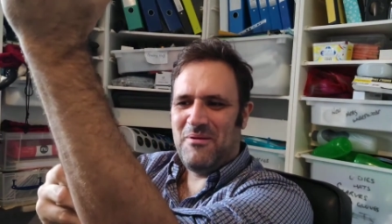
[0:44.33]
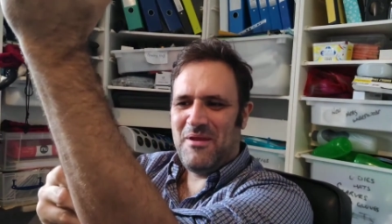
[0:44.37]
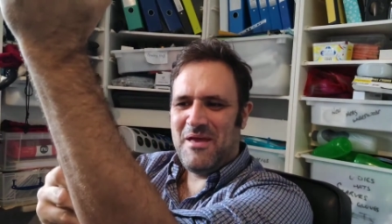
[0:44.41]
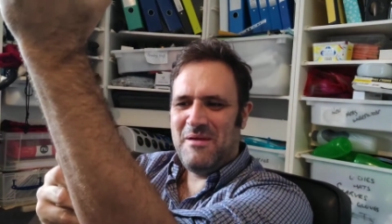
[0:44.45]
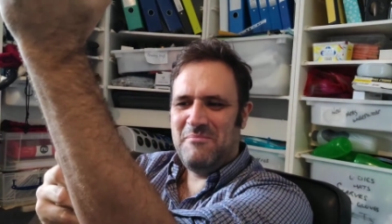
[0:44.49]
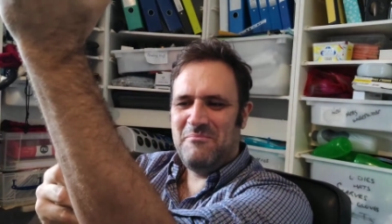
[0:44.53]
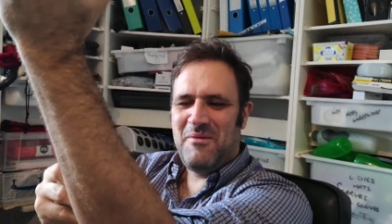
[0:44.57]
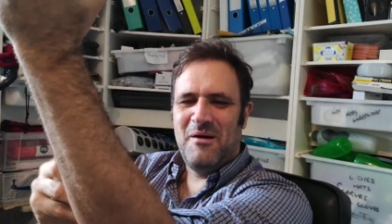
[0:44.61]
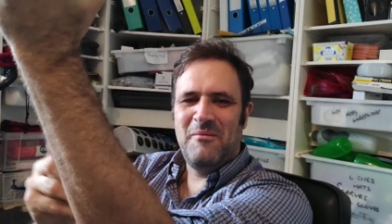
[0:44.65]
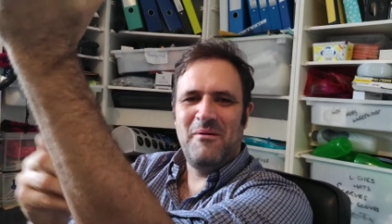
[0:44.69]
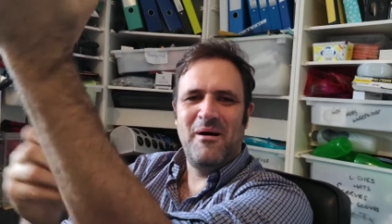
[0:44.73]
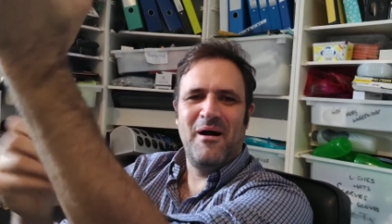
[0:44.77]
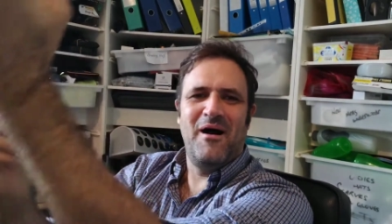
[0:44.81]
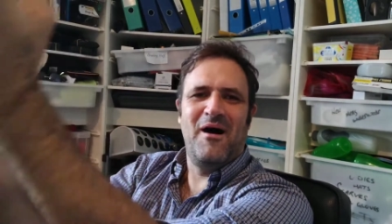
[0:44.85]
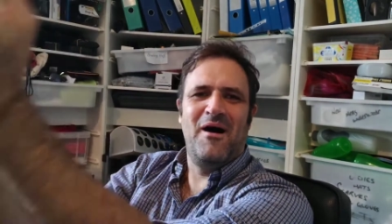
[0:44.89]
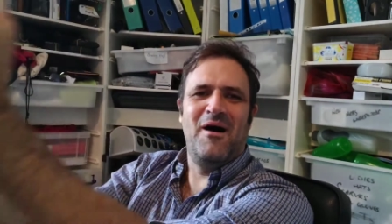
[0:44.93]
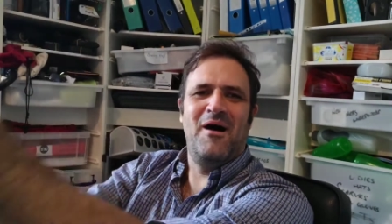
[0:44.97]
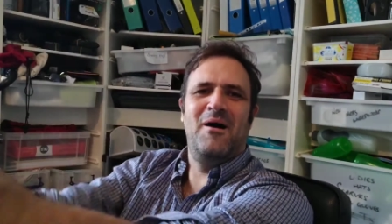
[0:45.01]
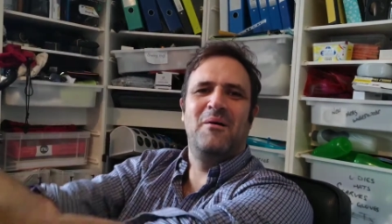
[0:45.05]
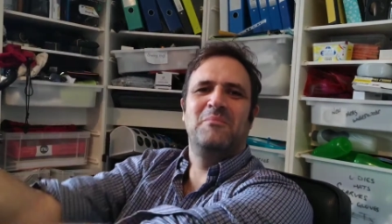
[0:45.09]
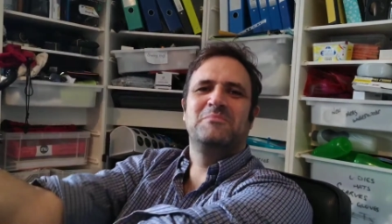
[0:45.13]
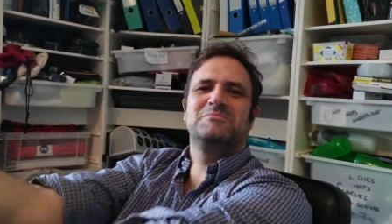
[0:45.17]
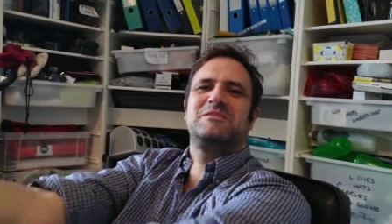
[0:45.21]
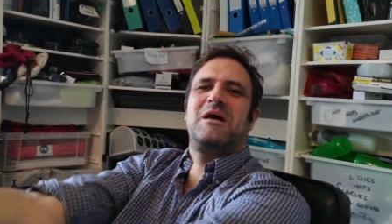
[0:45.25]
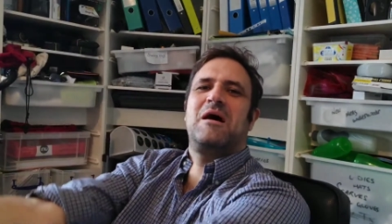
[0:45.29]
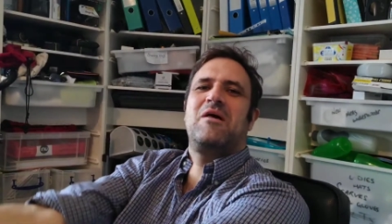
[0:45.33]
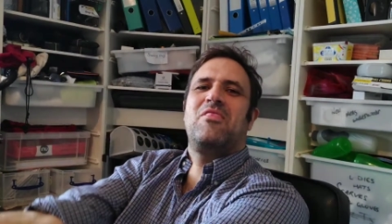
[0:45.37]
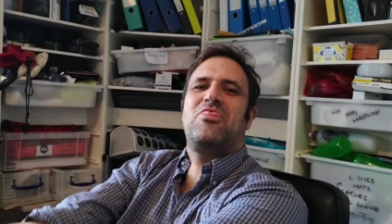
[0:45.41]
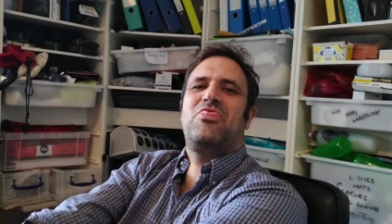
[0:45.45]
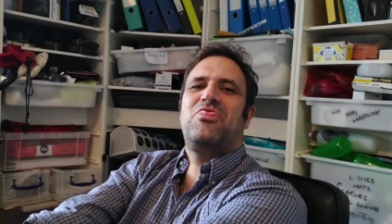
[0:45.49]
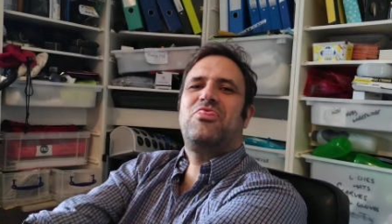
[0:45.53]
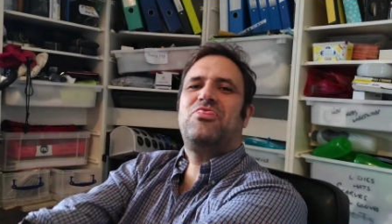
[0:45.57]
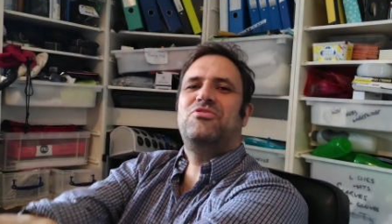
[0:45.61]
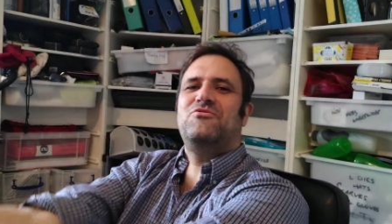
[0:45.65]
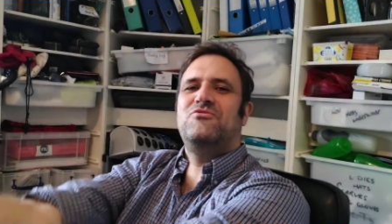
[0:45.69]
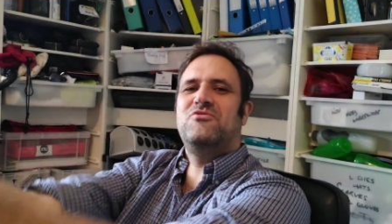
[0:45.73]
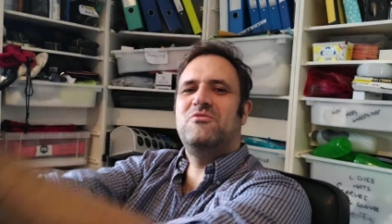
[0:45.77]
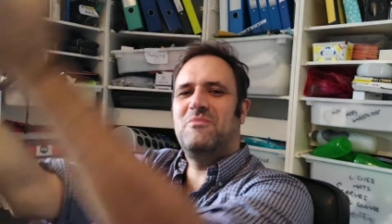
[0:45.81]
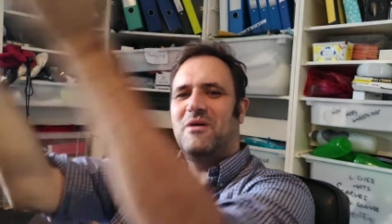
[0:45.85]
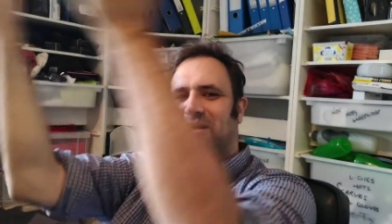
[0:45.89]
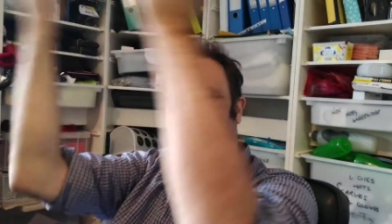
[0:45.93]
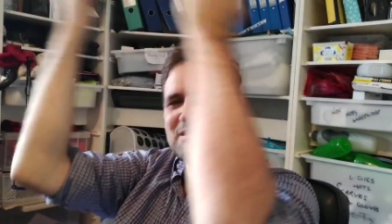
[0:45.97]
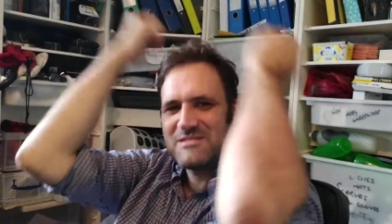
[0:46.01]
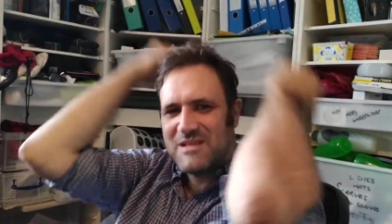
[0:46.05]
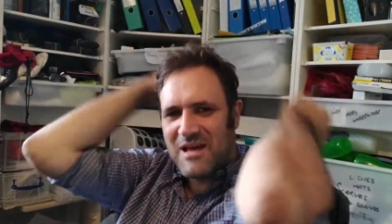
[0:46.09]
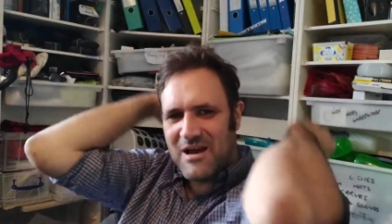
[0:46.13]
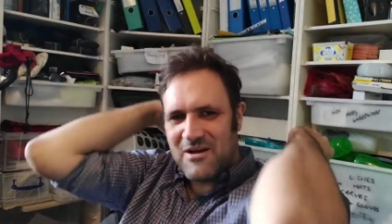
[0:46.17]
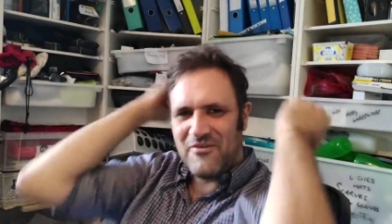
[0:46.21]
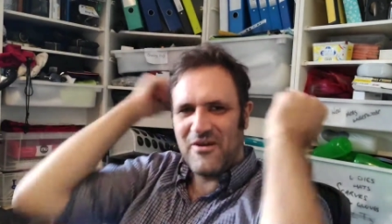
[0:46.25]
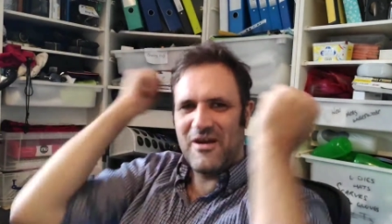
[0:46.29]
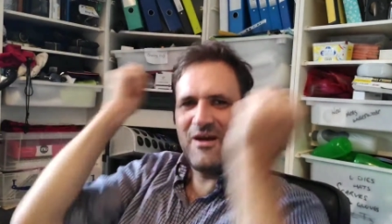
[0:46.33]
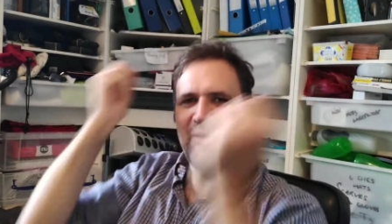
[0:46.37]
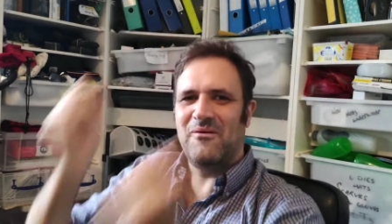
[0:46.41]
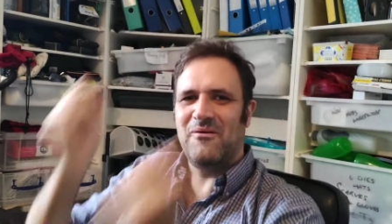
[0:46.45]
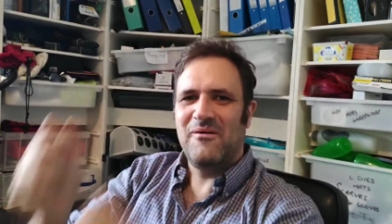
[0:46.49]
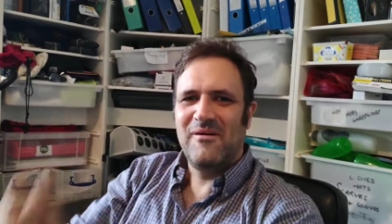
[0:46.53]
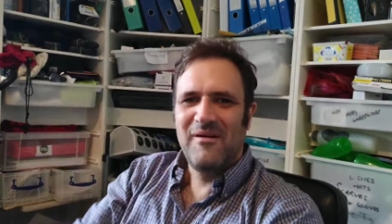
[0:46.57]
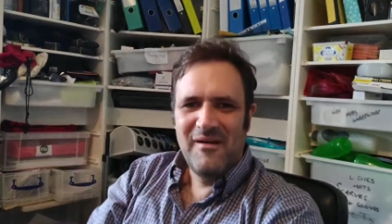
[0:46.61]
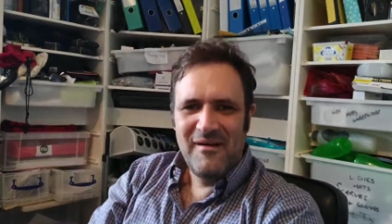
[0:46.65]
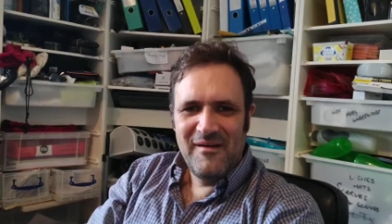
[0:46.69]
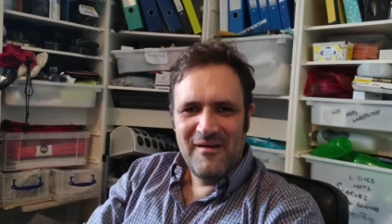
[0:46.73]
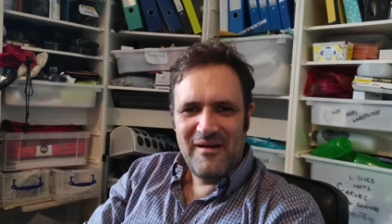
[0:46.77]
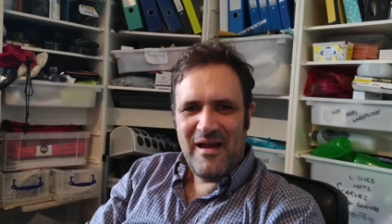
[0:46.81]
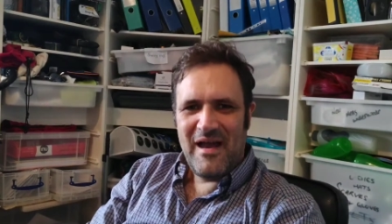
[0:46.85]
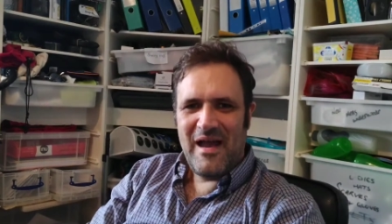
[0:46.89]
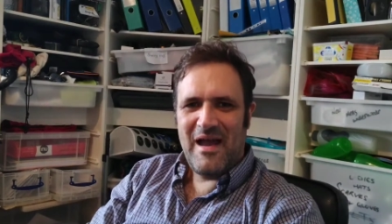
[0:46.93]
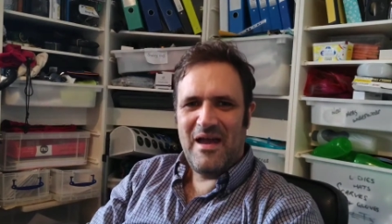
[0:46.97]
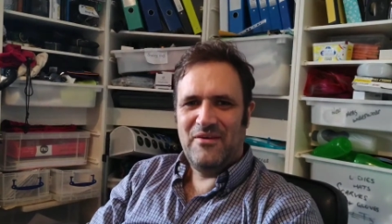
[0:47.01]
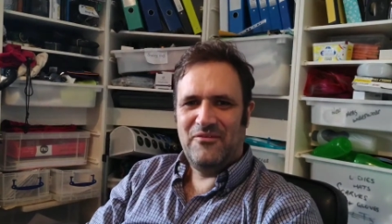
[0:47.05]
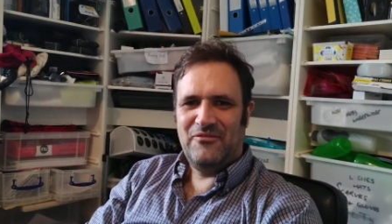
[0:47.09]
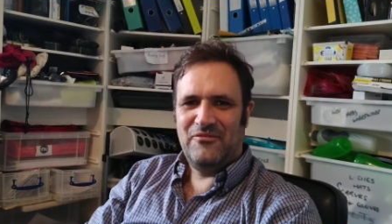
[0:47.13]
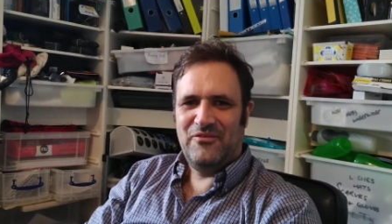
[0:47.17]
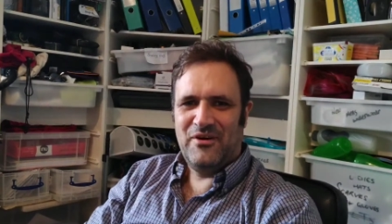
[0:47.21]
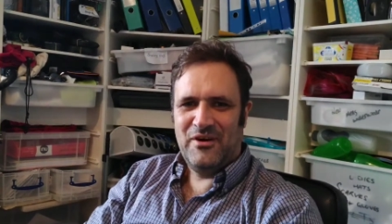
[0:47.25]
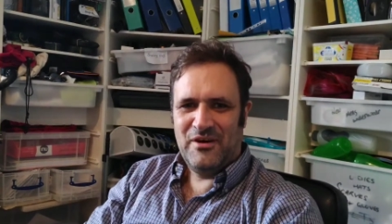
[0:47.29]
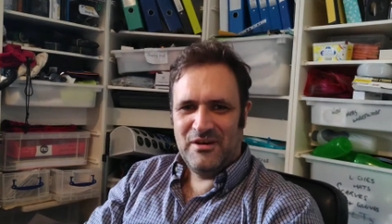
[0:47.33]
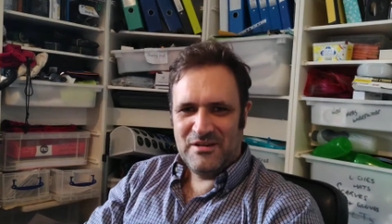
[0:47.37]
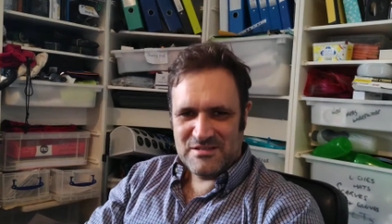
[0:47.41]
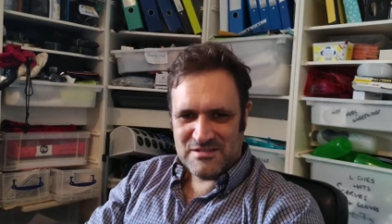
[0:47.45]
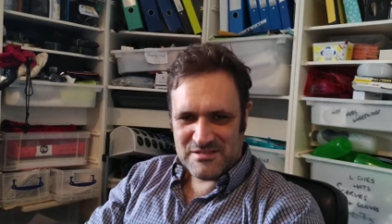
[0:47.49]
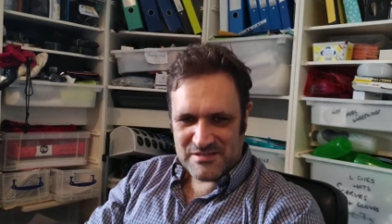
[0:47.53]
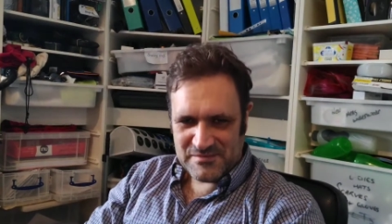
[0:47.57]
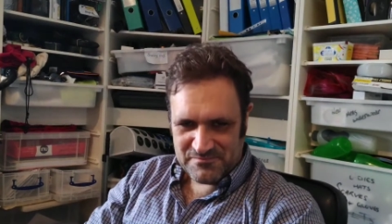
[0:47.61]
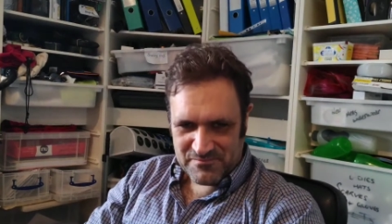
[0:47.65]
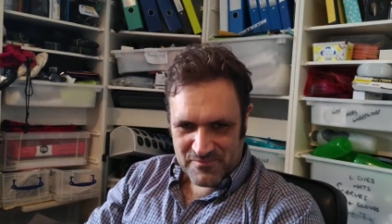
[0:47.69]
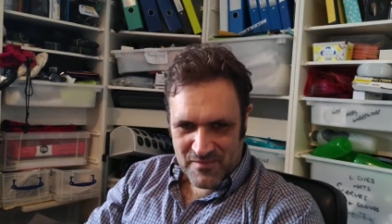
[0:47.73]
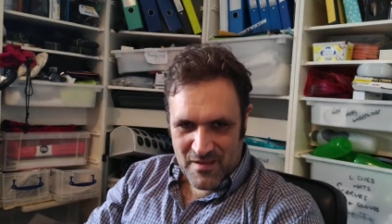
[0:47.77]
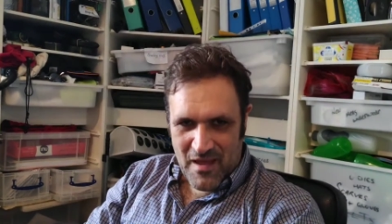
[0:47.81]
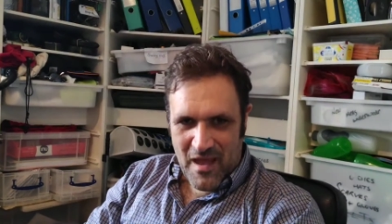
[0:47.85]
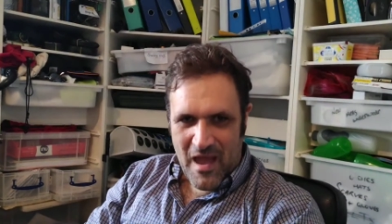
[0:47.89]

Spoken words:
plane by my arms and threw myself out head first.